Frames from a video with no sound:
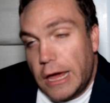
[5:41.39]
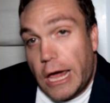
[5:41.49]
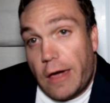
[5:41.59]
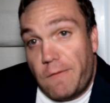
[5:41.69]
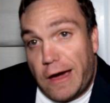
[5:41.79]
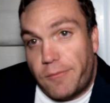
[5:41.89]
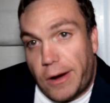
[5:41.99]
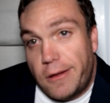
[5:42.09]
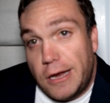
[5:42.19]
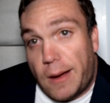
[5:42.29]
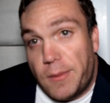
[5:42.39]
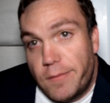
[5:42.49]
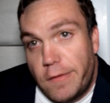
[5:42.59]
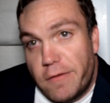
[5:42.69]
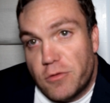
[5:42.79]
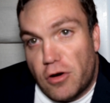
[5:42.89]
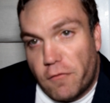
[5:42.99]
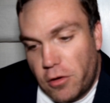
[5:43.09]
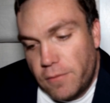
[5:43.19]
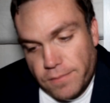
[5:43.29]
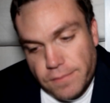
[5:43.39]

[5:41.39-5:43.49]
In fact, by the time the movie was over,